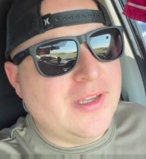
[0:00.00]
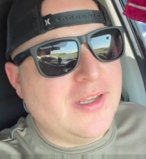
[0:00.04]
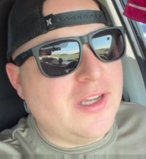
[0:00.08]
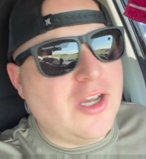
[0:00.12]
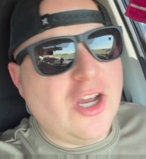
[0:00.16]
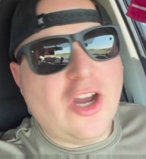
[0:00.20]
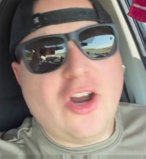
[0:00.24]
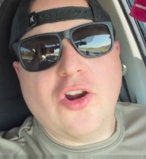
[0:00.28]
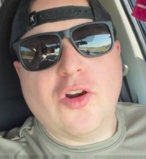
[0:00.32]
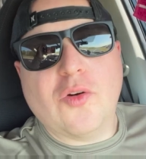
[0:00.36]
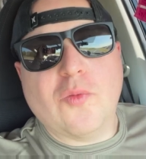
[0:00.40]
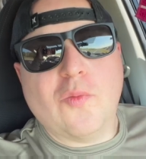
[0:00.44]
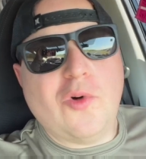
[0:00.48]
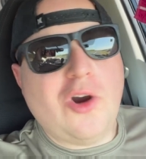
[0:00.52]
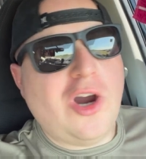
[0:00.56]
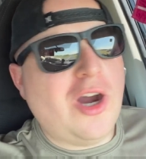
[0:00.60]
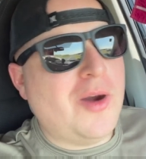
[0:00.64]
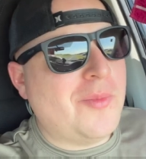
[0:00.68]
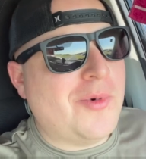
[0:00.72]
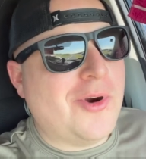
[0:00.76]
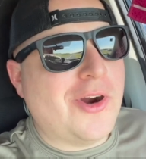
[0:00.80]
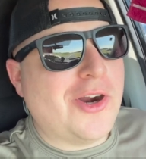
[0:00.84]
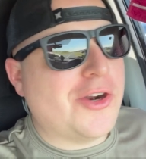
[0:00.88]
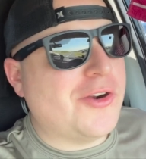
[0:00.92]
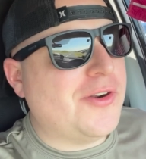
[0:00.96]
or
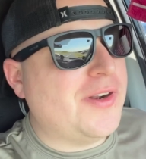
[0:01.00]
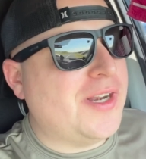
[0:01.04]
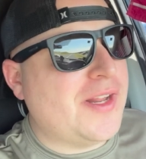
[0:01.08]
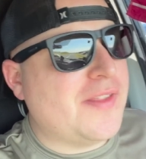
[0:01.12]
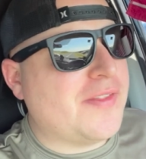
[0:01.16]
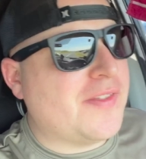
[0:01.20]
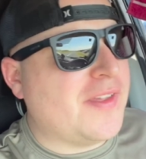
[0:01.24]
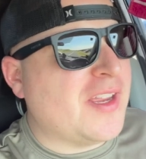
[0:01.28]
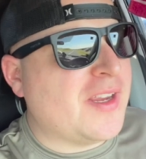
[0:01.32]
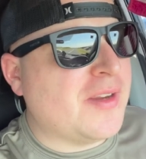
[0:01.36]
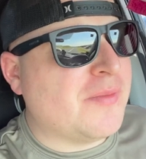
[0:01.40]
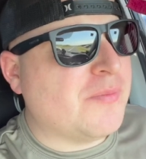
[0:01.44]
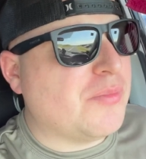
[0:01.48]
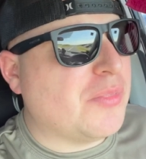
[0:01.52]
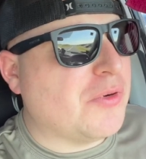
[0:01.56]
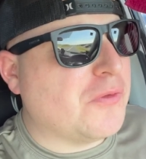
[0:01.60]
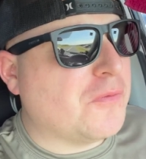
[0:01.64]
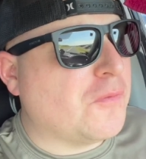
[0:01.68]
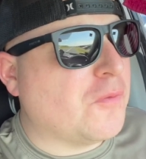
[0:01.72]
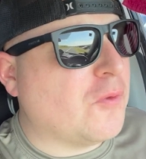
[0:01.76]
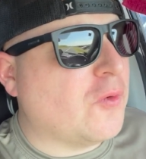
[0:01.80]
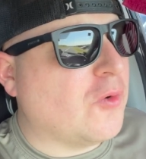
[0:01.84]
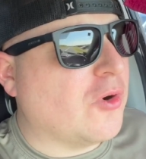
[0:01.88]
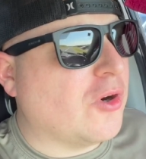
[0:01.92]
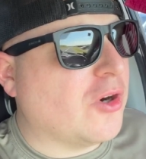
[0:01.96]
Walmart or anything
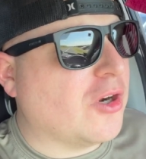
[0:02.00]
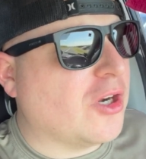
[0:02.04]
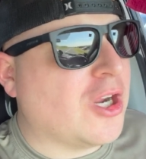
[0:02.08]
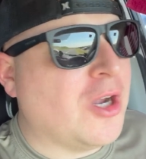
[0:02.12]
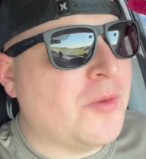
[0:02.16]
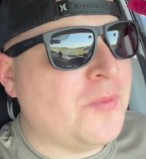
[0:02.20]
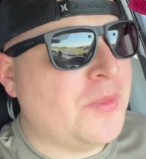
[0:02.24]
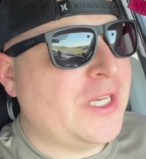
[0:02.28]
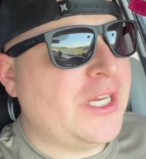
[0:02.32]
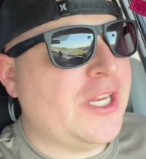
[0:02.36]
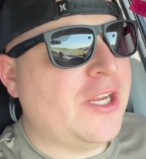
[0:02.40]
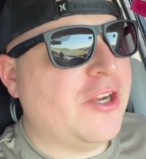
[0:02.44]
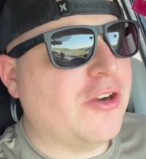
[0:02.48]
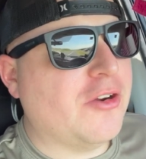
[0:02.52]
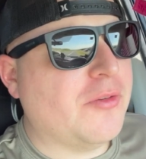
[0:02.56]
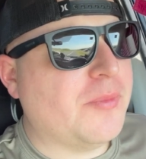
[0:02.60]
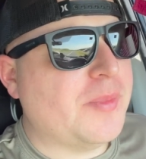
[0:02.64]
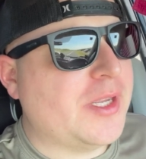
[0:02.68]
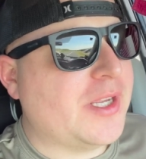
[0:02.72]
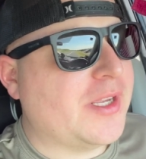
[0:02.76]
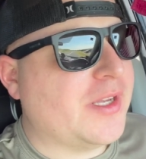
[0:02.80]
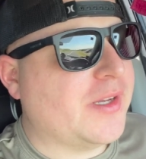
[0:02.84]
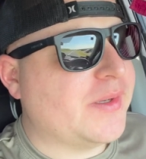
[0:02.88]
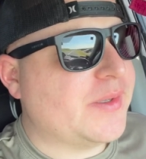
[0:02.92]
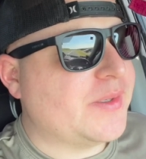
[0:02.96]
before coming here
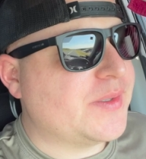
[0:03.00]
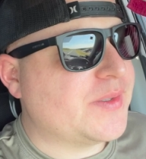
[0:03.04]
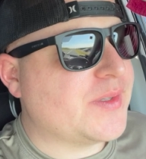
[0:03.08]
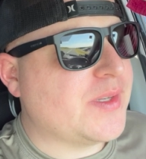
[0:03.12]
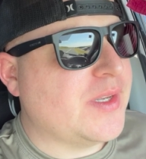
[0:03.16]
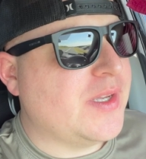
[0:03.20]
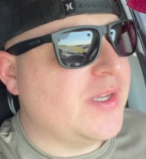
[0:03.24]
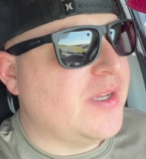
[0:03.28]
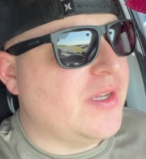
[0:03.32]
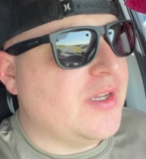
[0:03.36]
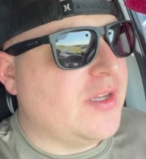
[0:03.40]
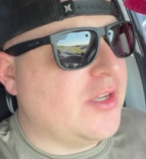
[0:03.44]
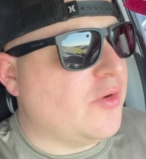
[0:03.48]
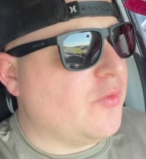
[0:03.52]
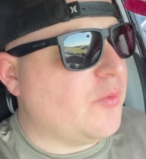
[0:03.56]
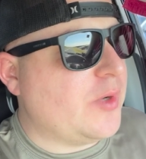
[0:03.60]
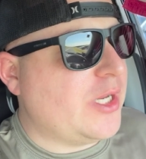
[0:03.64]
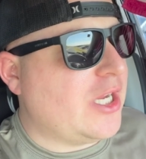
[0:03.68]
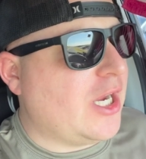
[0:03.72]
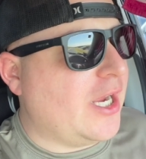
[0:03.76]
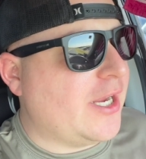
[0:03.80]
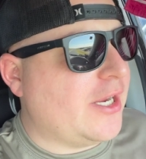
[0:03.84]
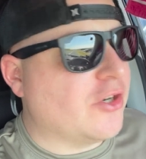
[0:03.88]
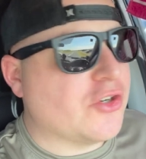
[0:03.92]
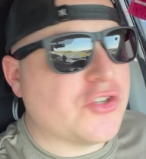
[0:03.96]
because we
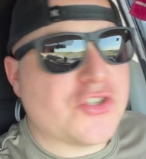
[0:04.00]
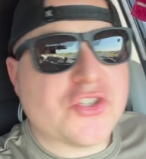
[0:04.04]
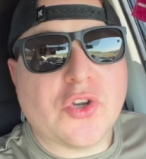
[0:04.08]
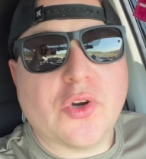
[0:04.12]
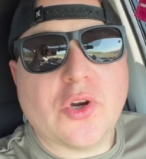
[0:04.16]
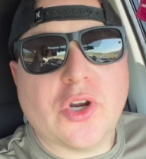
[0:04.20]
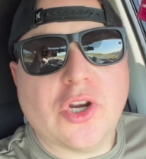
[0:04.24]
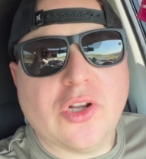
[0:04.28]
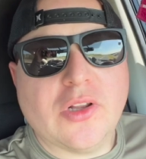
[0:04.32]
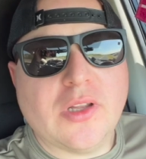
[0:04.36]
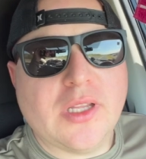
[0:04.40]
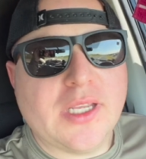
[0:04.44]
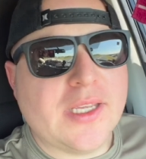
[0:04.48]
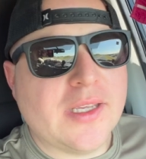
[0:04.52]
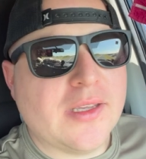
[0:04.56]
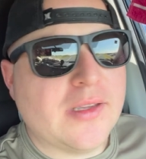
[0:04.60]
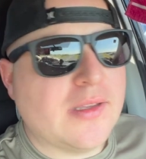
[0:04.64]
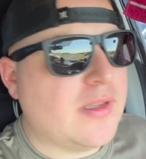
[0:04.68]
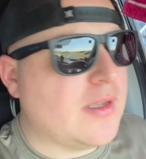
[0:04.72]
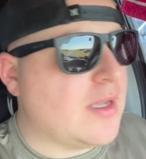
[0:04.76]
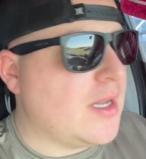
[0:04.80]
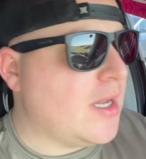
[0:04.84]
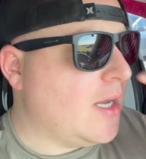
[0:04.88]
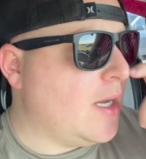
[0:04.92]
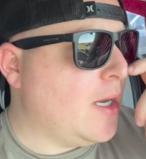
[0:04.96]
got here so early.
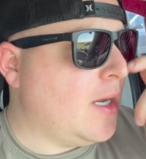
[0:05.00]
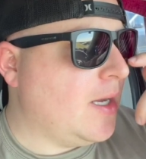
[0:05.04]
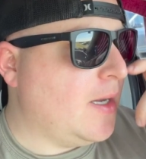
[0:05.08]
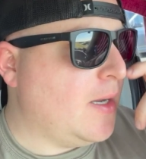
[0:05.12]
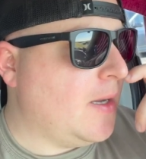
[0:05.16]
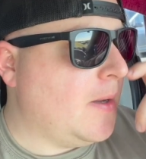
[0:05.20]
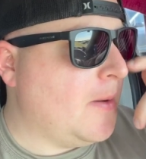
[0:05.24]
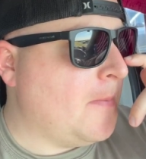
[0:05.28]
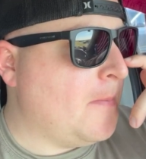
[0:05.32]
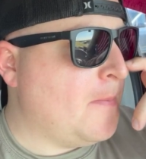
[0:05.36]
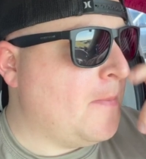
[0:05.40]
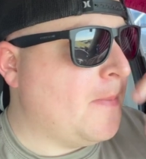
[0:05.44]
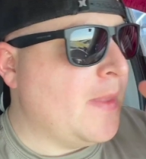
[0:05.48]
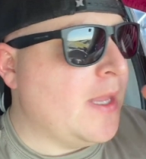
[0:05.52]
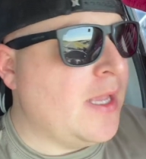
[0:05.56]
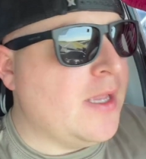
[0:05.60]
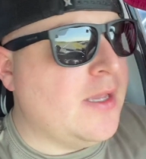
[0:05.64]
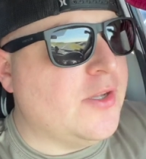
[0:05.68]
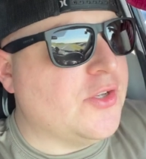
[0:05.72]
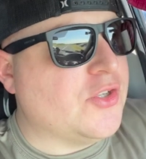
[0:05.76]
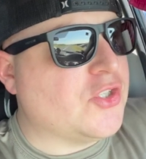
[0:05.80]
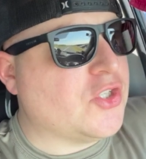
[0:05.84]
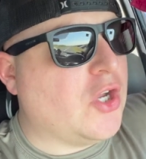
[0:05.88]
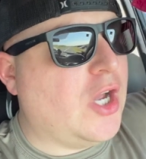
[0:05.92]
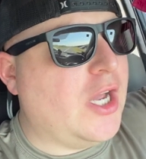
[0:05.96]
Um,
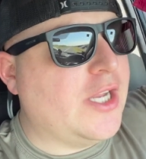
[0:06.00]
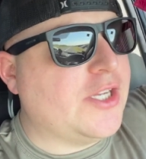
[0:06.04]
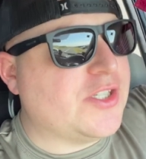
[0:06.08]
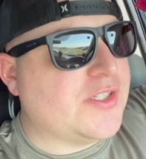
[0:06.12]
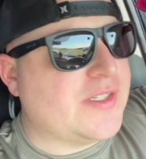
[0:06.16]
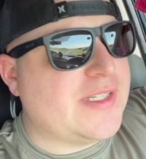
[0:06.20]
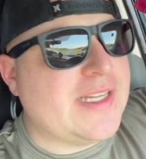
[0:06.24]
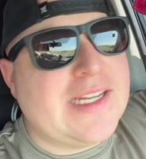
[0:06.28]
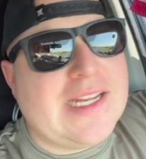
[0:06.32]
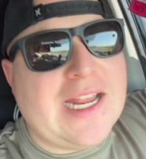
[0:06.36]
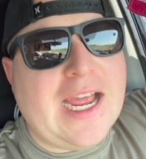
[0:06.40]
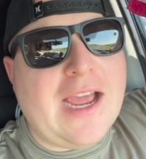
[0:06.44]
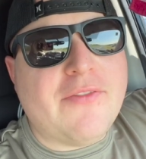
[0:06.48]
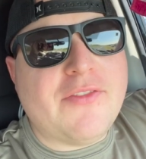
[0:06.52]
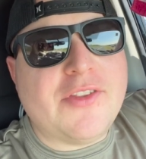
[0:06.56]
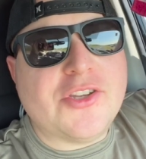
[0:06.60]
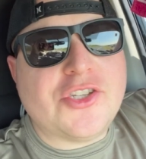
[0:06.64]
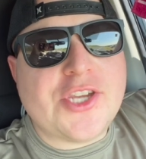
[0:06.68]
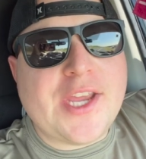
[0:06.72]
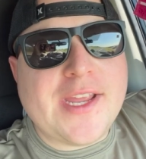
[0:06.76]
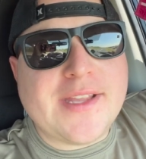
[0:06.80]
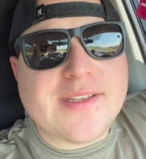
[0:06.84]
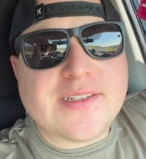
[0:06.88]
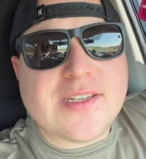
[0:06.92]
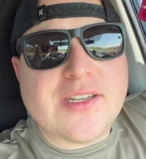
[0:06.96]
so I just didn't have the
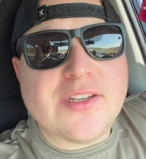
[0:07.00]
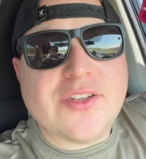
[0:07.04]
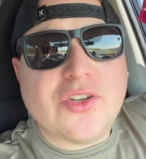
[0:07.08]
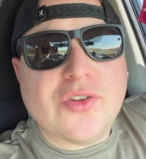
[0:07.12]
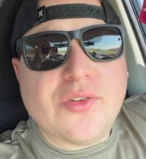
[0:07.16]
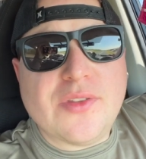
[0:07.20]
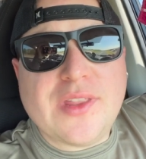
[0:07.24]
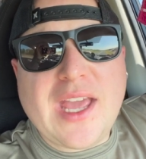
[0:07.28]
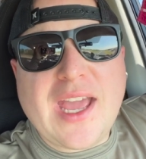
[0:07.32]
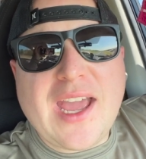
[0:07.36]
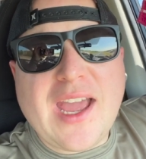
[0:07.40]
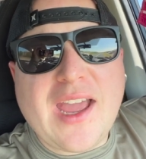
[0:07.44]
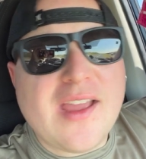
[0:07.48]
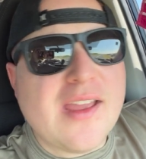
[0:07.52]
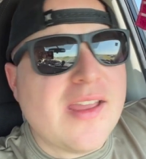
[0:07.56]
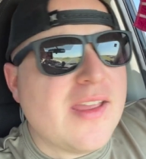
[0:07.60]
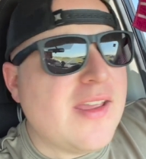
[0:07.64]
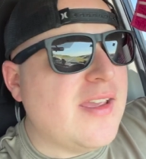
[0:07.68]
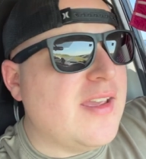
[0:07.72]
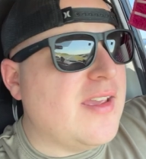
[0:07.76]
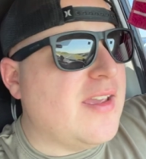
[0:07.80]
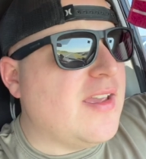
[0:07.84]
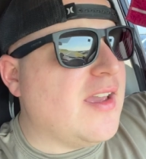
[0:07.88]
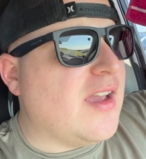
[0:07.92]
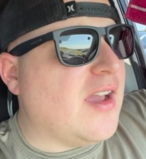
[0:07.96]
chance to do that.
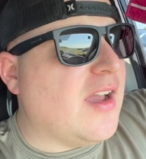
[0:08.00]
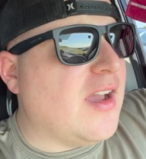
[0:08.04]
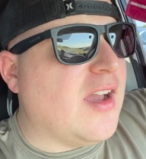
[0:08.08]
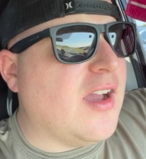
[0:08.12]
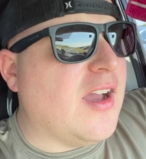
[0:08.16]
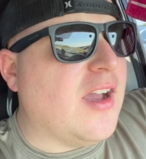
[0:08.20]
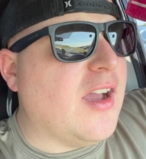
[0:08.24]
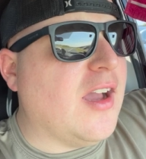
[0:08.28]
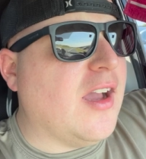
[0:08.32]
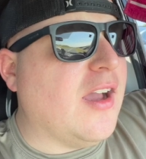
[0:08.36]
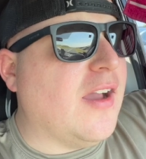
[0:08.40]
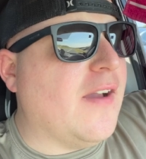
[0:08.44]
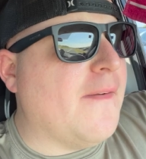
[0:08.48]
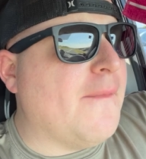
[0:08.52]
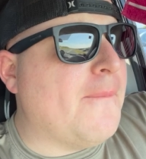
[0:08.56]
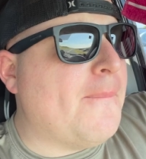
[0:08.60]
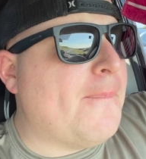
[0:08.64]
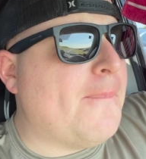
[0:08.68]
Uh,